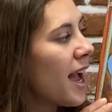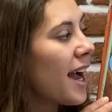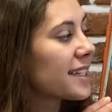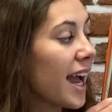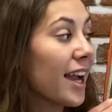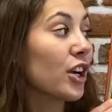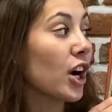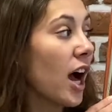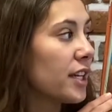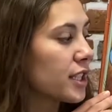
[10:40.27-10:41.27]
A tiger
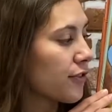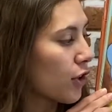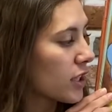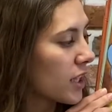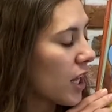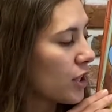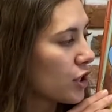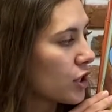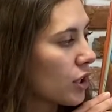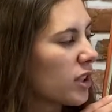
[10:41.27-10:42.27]
hunts for its lunch.